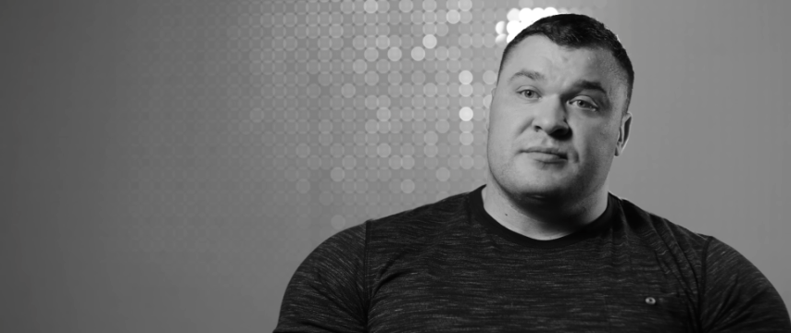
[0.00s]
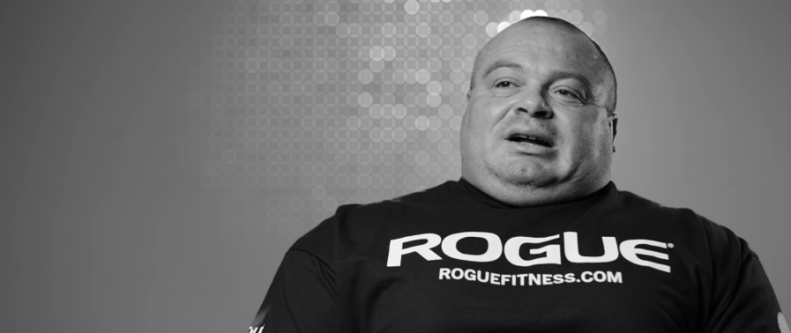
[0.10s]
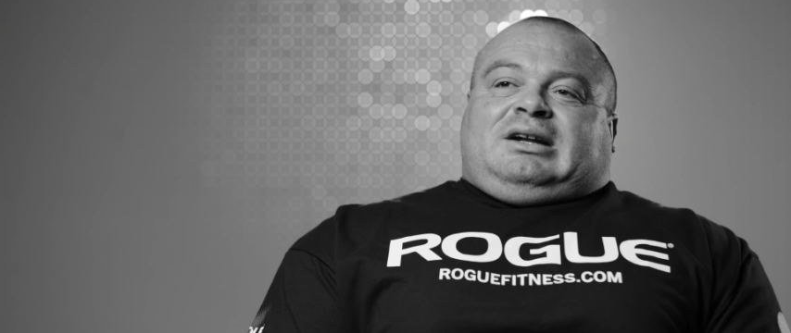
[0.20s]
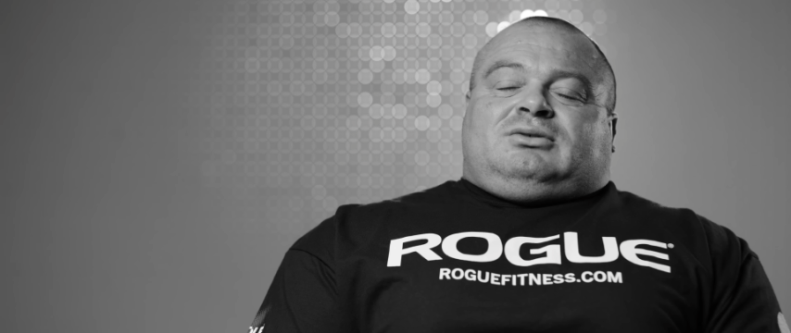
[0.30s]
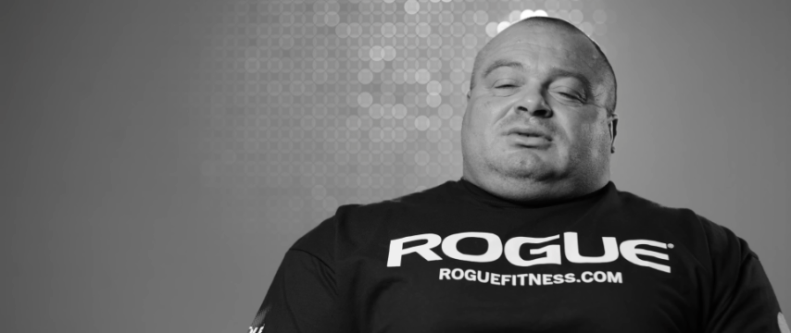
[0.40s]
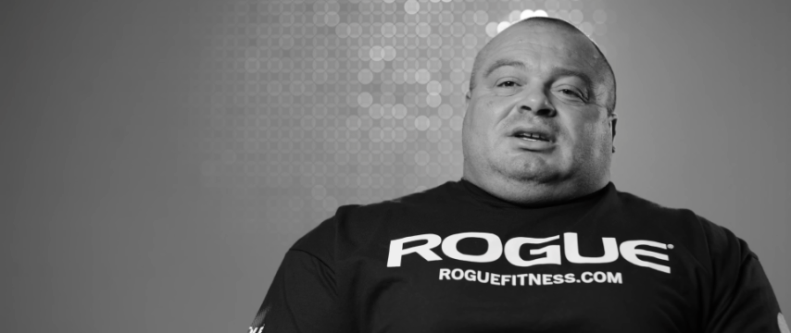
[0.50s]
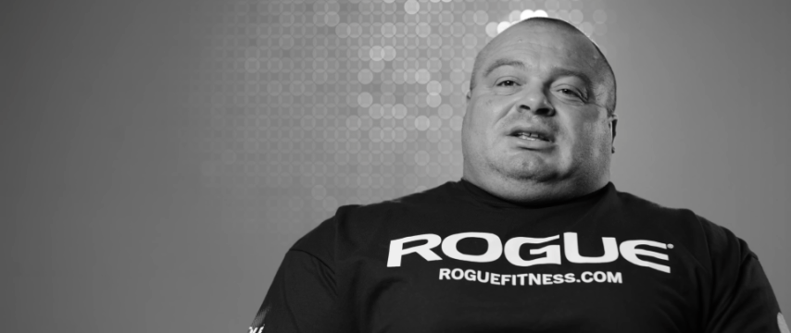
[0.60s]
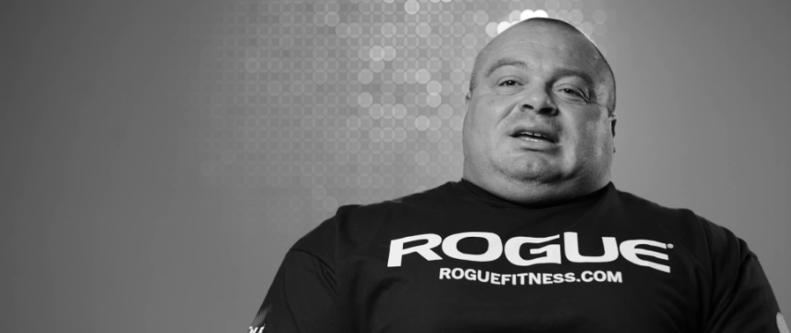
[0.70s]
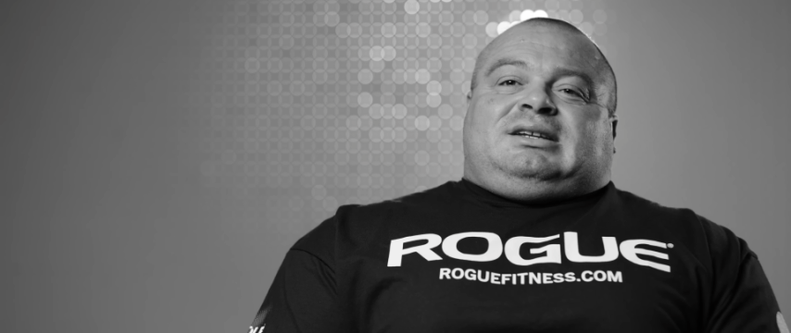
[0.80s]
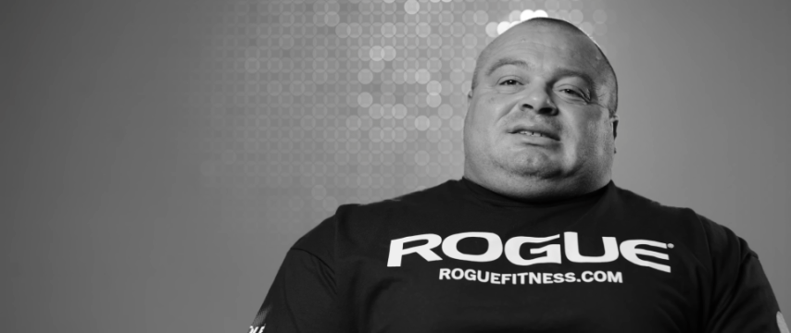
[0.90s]
I don't think
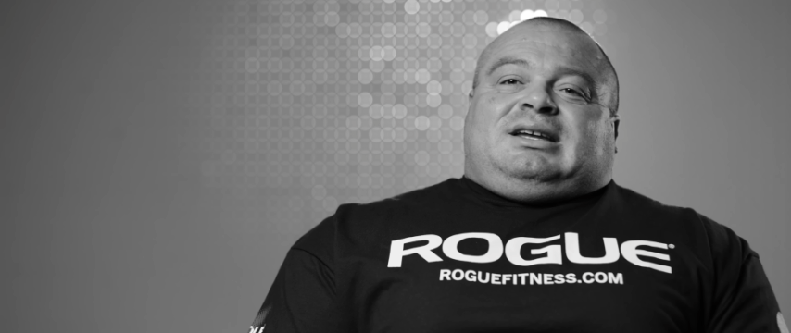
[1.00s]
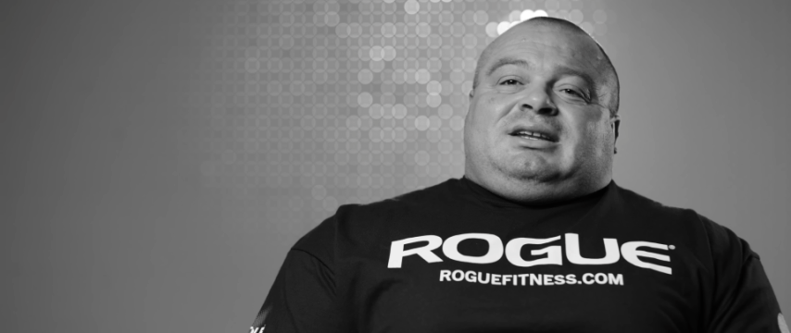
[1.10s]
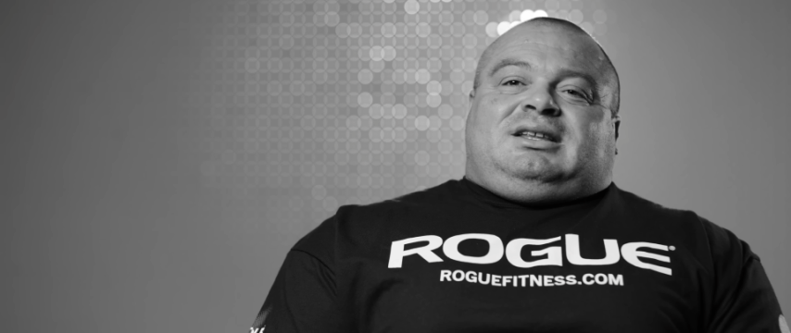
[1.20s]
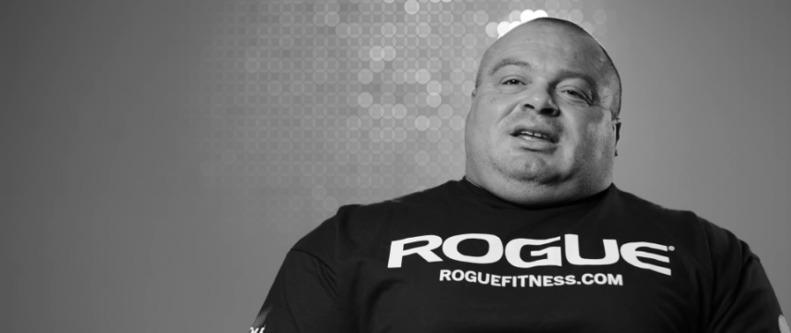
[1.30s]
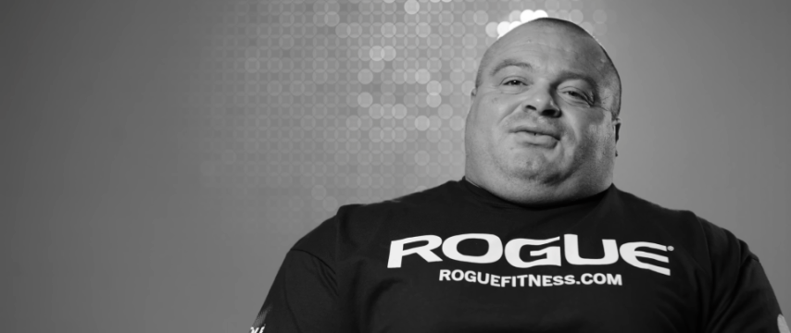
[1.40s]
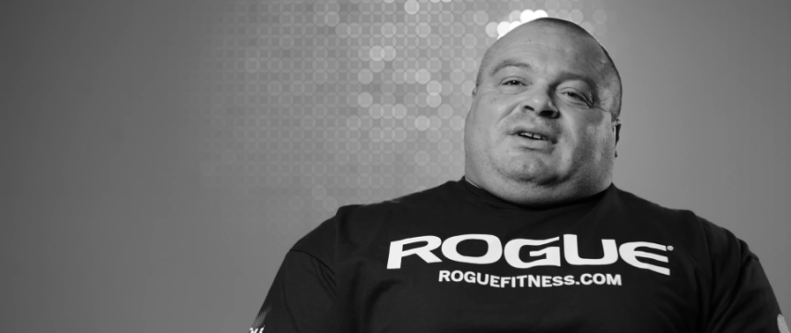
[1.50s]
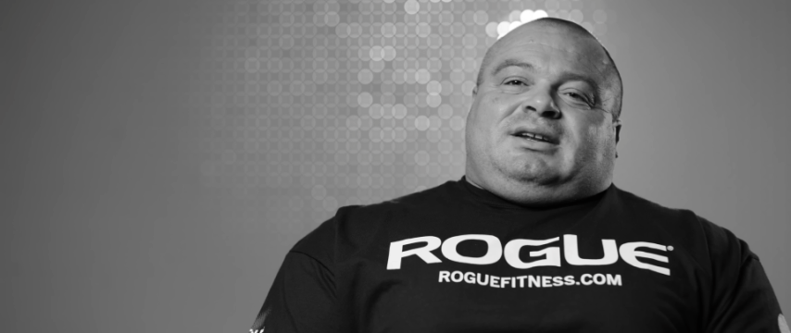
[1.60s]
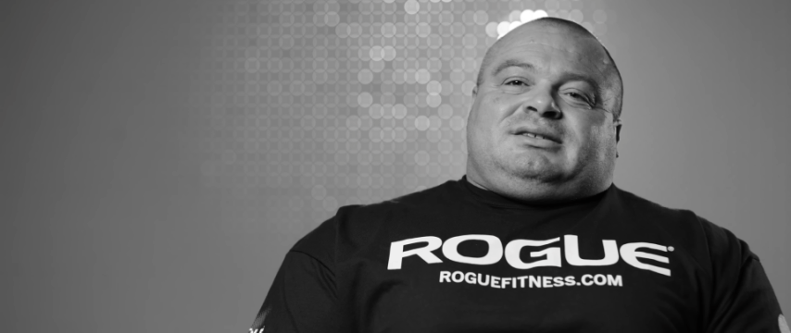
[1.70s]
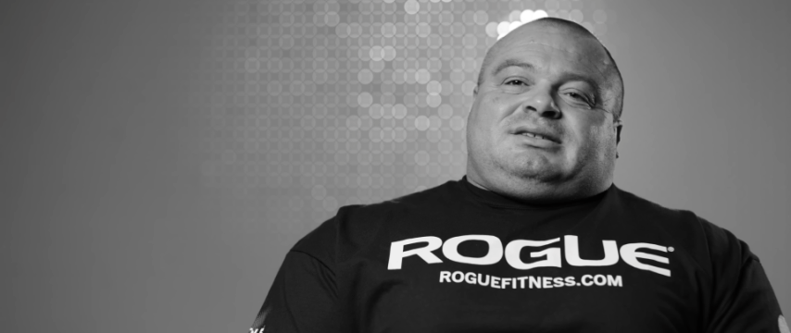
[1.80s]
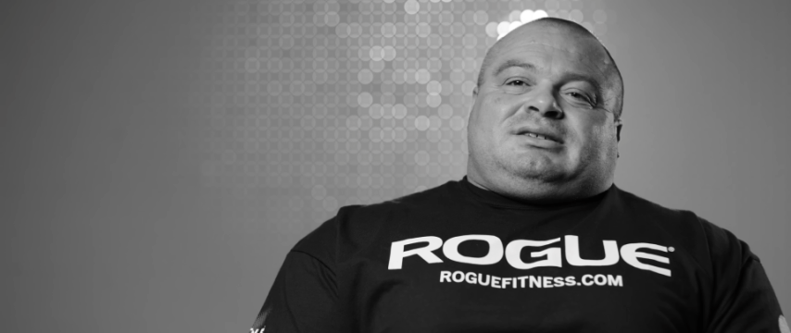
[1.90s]
there is any
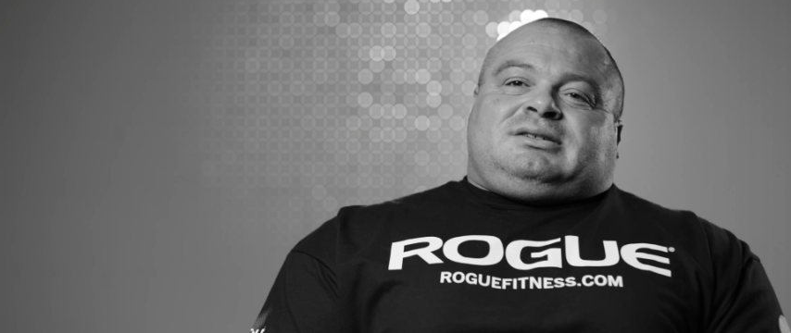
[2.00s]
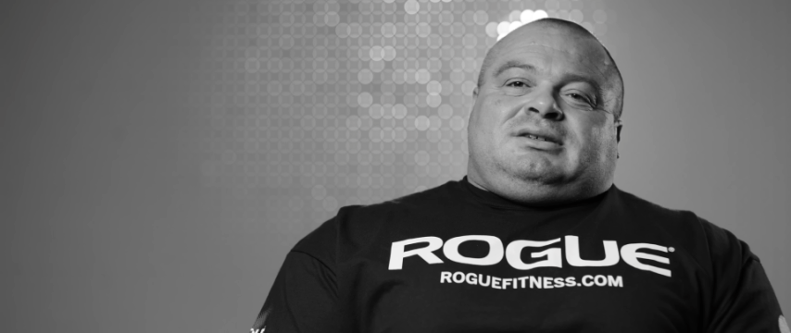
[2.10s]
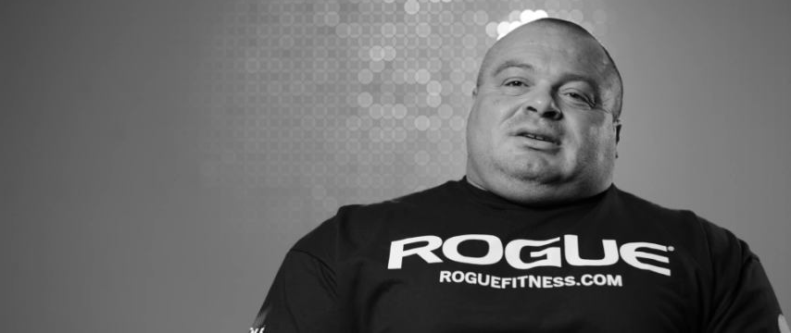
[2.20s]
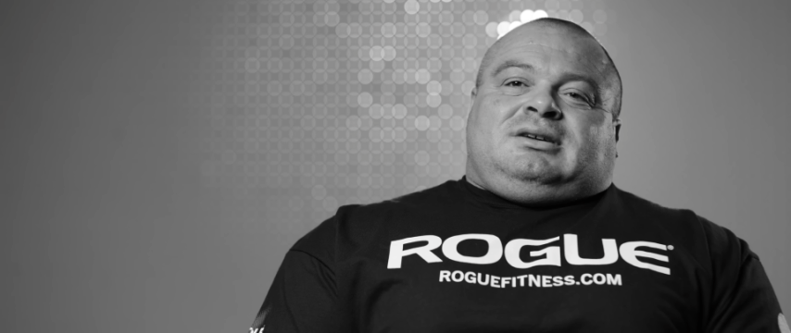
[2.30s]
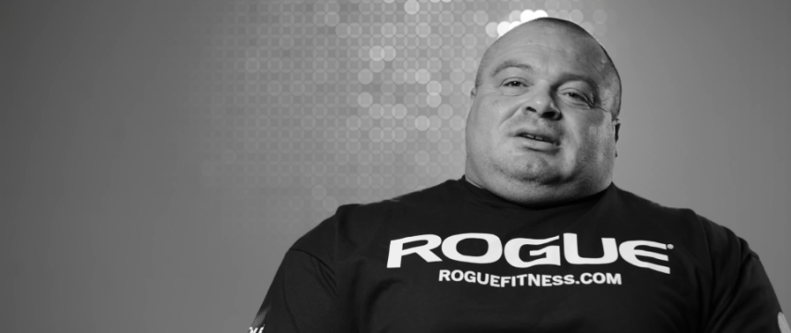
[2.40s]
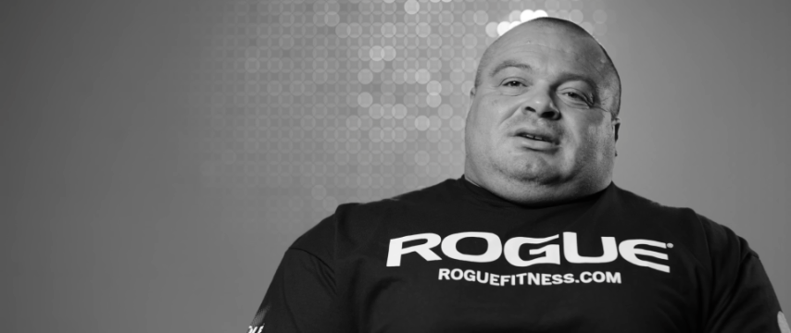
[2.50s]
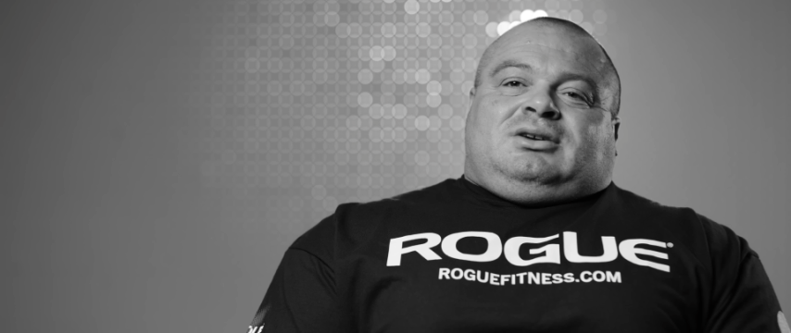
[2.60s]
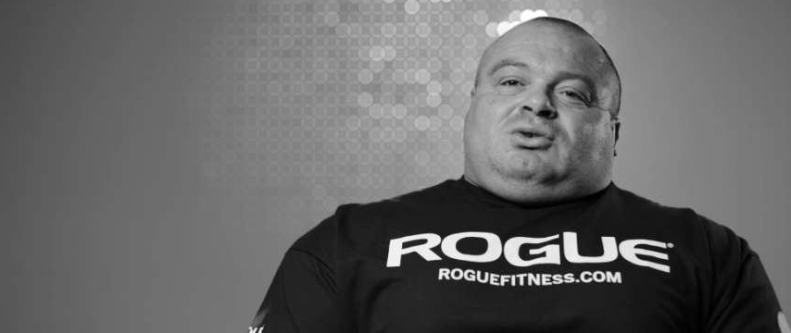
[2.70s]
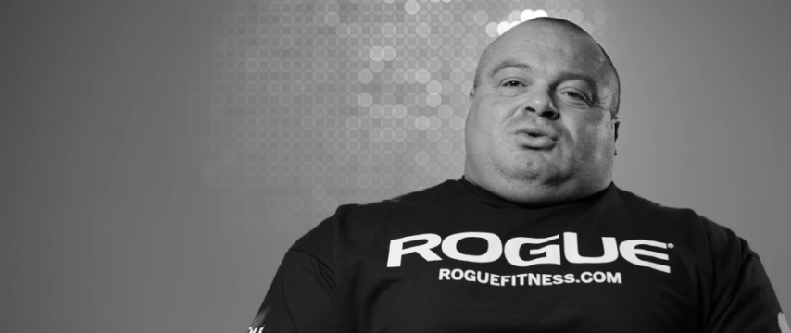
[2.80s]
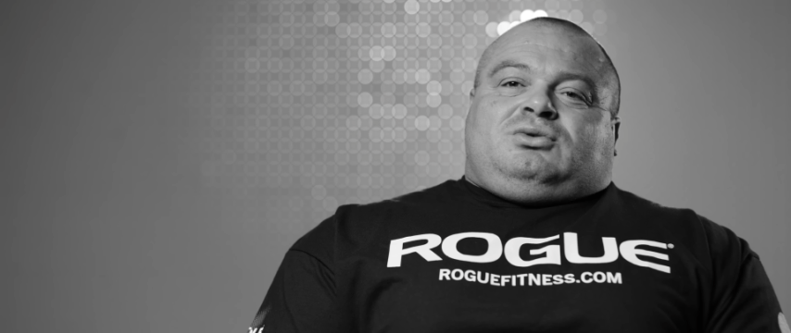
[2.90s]
difference
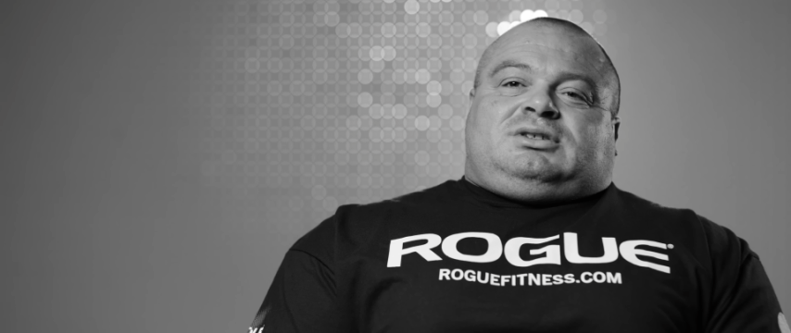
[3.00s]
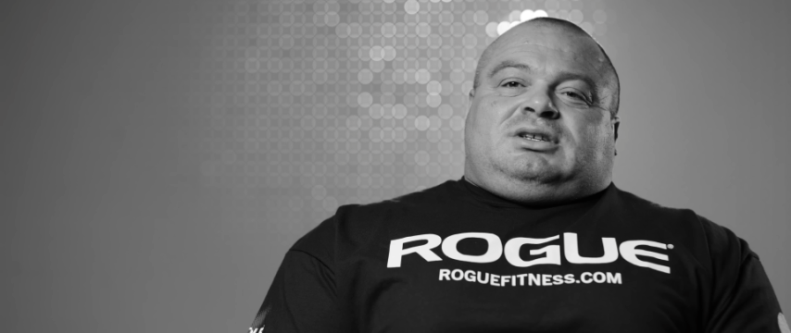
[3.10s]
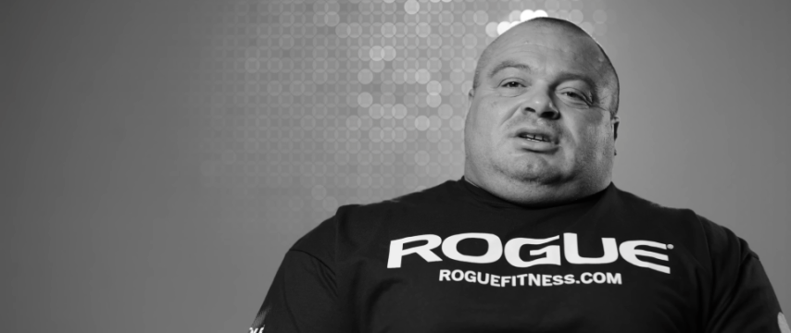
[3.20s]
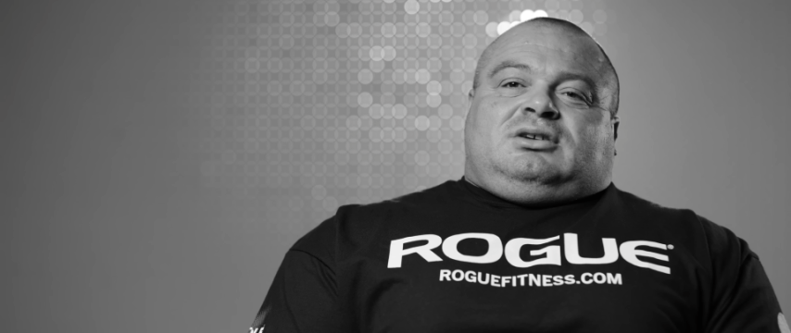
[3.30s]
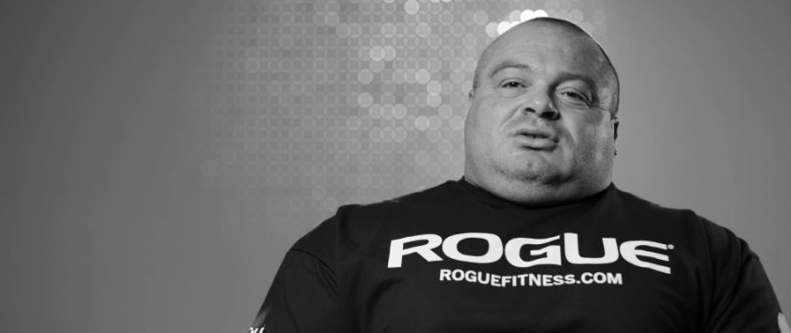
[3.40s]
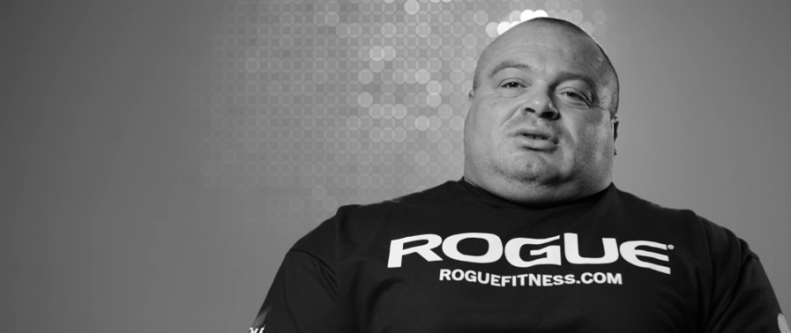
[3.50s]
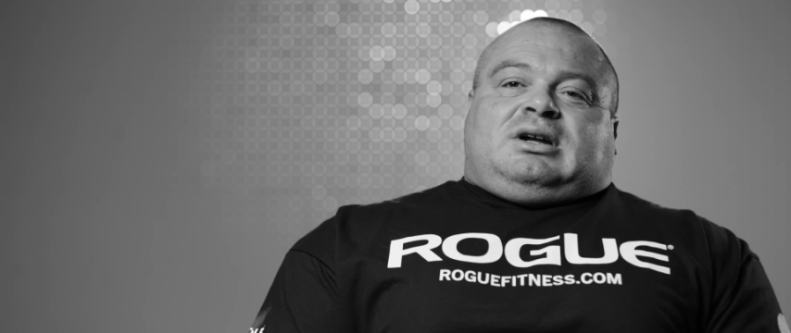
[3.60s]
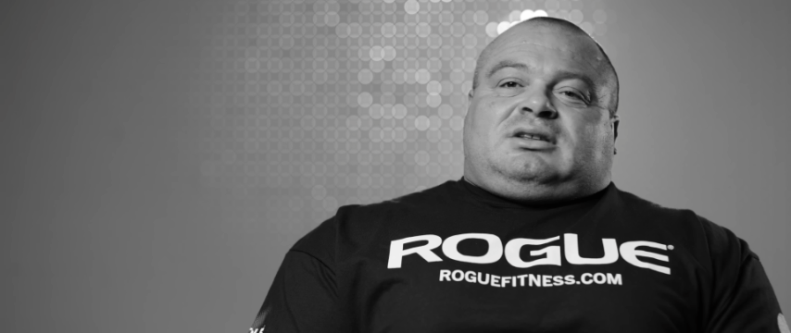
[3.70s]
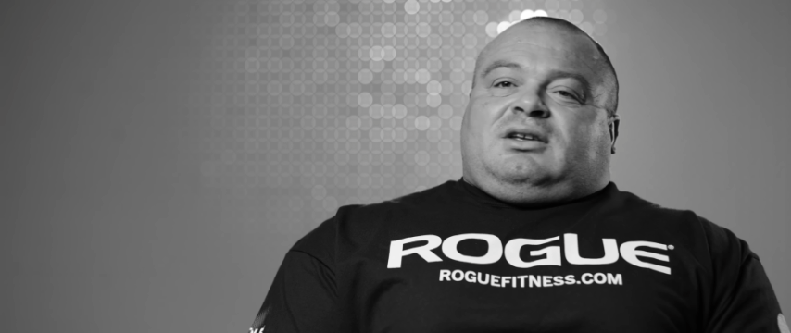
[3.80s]
who is here or not.